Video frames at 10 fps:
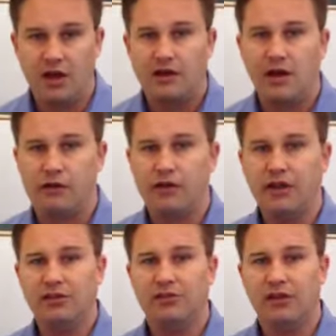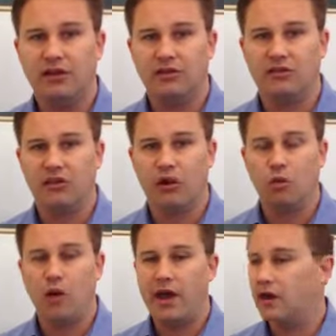Now this is a
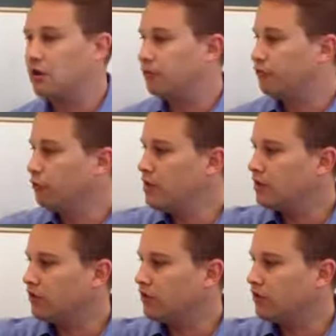way of freeing